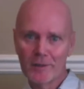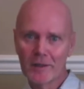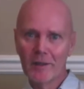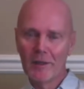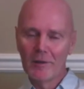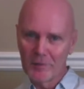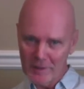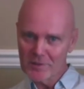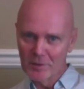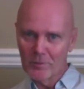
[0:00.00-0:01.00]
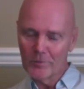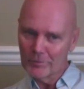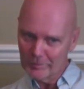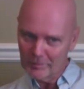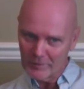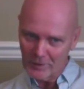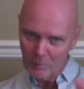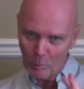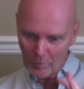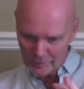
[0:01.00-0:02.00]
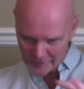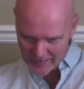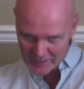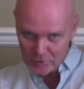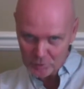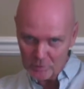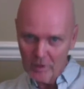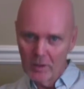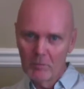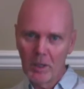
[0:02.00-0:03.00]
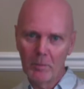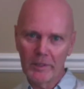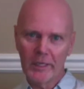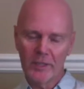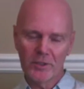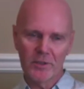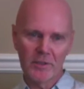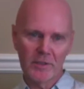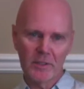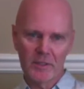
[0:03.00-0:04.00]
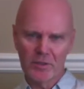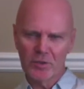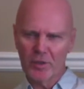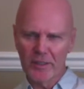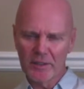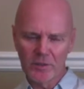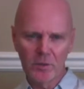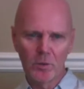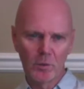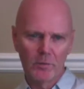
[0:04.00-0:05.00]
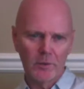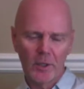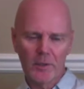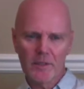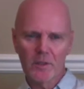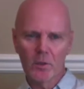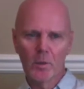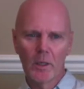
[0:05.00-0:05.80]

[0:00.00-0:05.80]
But that's not, you know, what the actual publication is trying to do. So